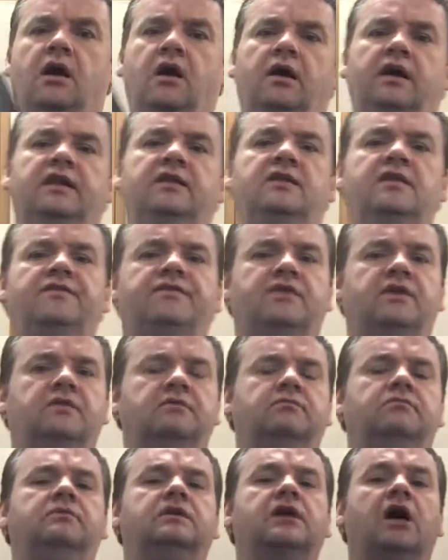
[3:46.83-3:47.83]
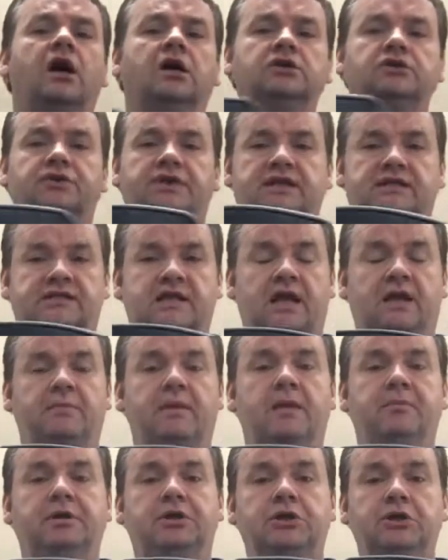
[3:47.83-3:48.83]
in different countries, like
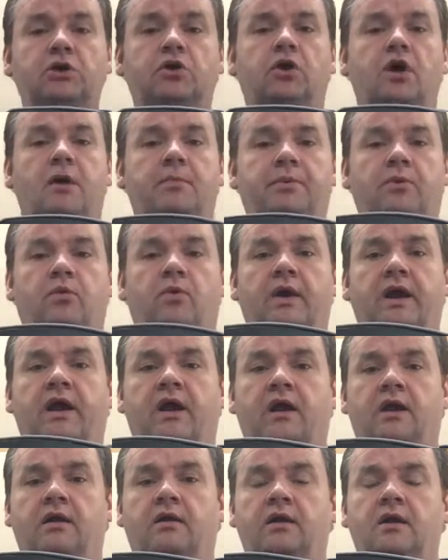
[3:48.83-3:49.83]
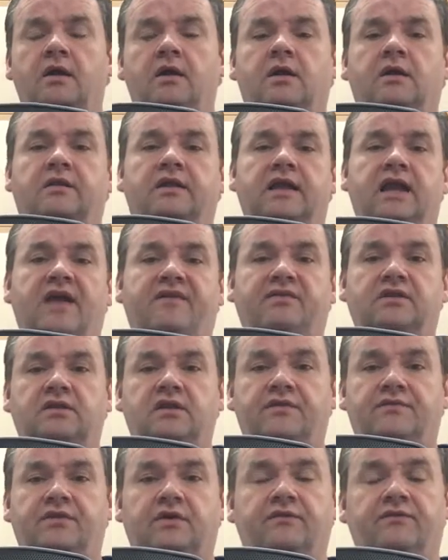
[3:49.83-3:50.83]
maybe Europe, where they have a
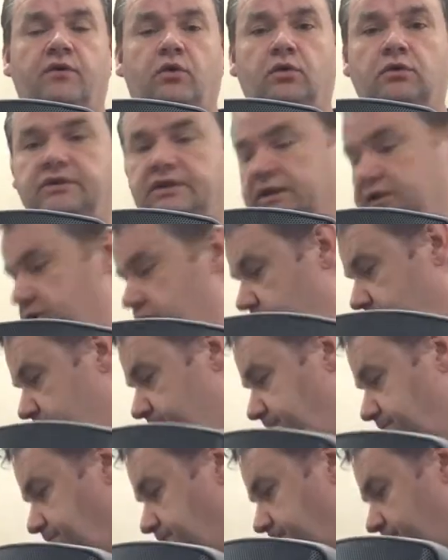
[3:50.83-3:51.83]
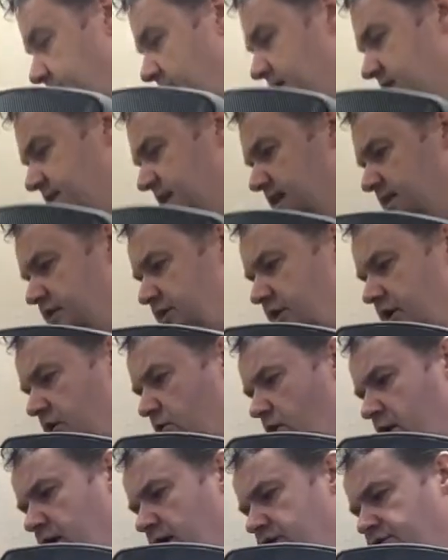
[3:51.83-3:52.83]
different voltage. It says here
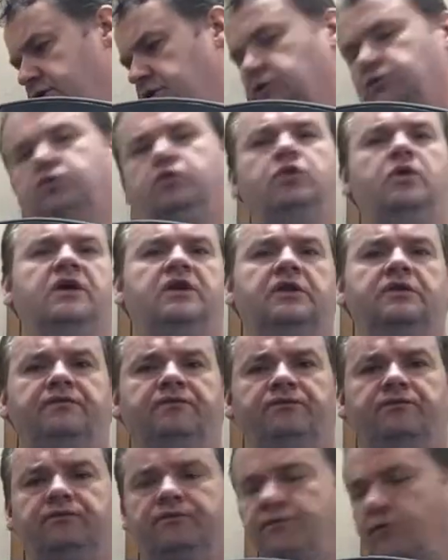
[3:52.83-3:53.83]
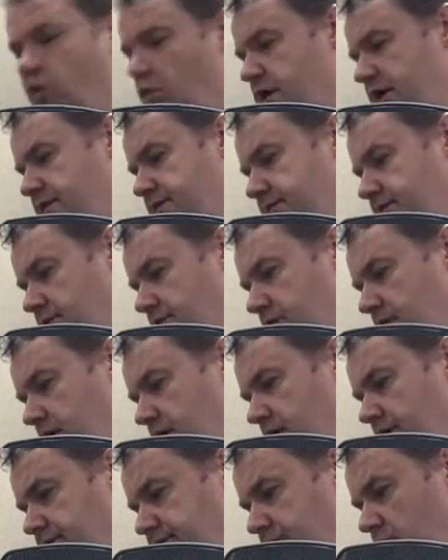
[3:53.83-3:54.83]
100 to 240
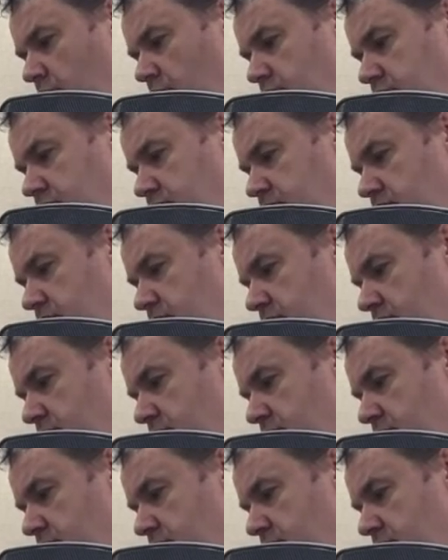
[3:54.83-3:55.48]
volts.